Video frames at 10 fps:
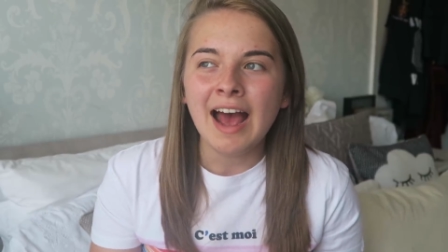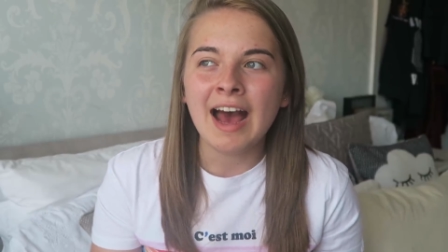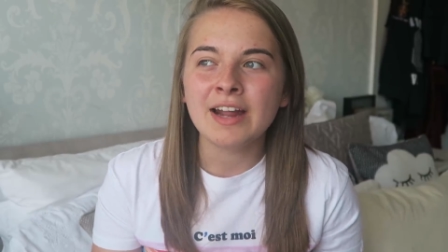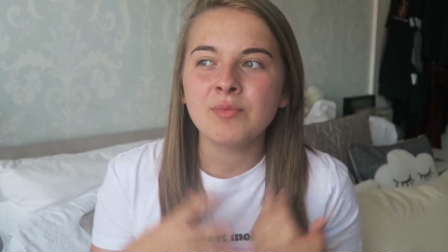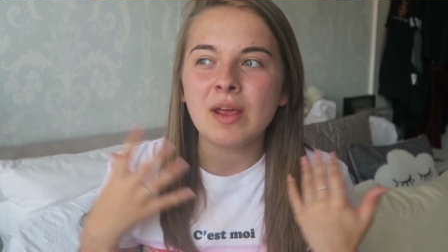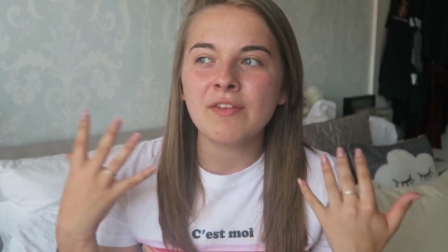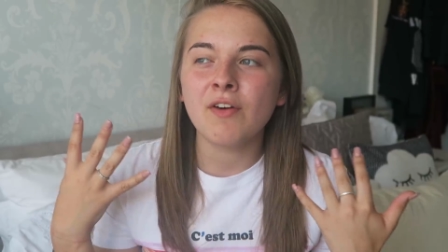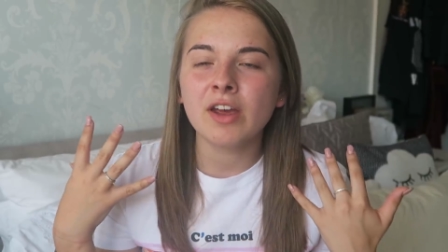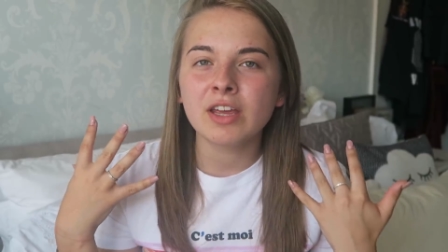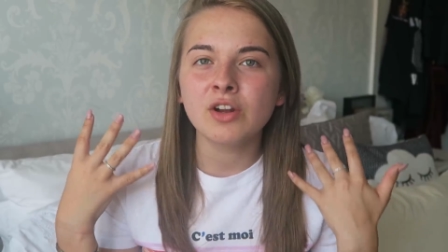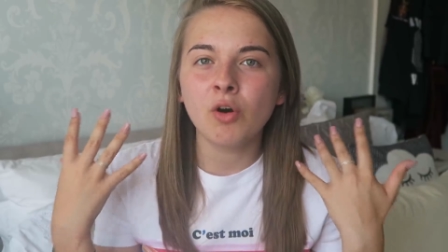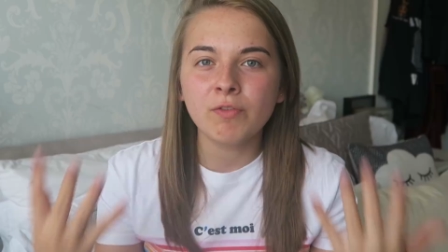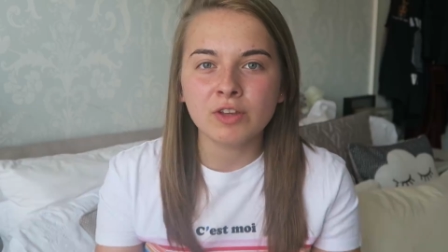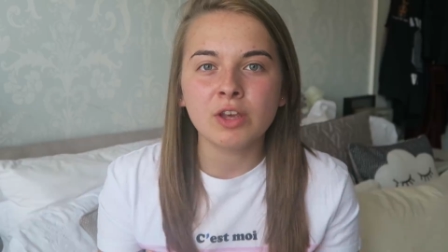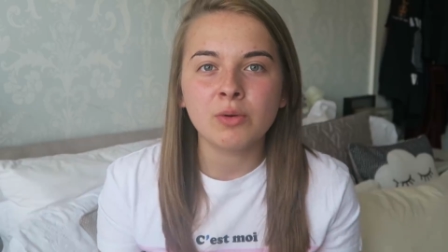And if I can
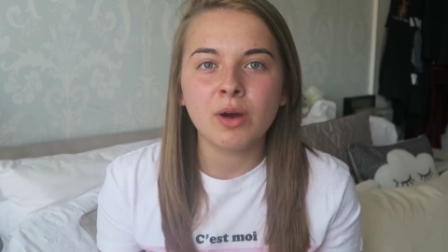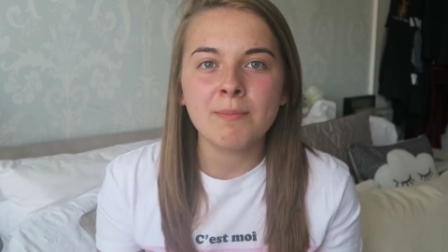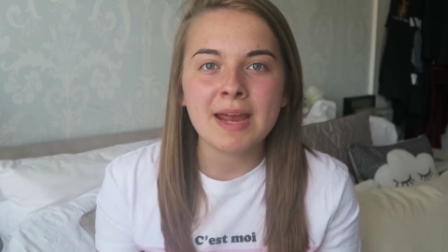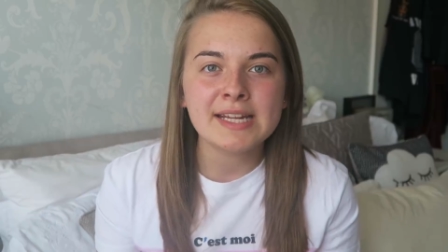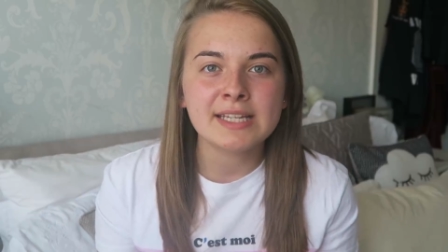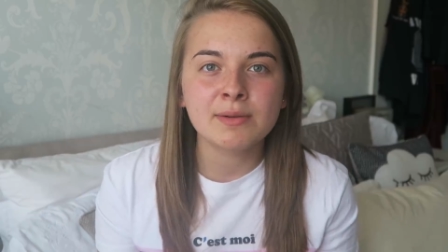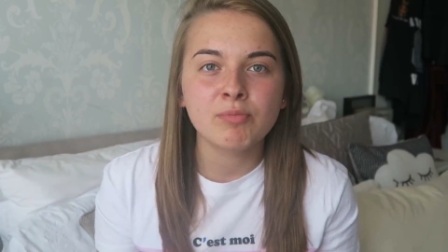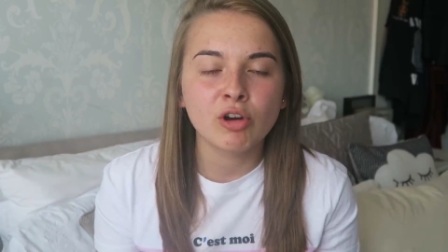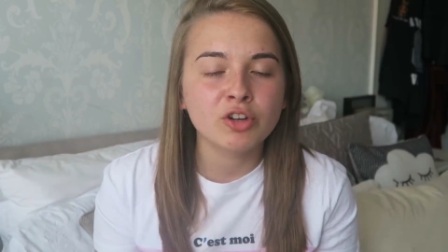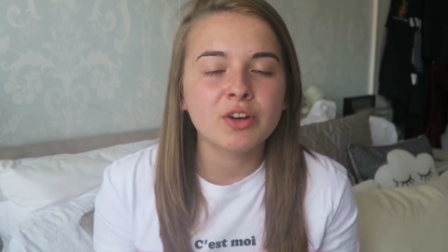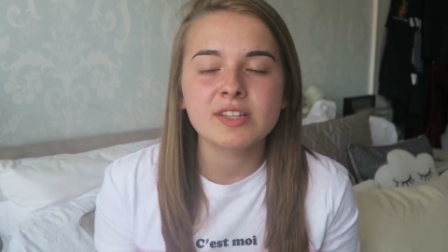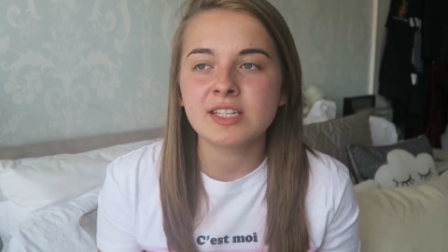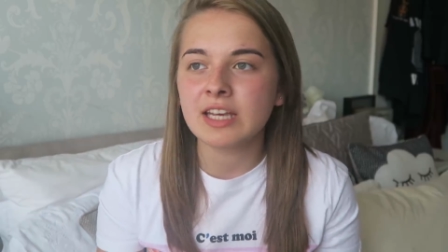offer you amazing products,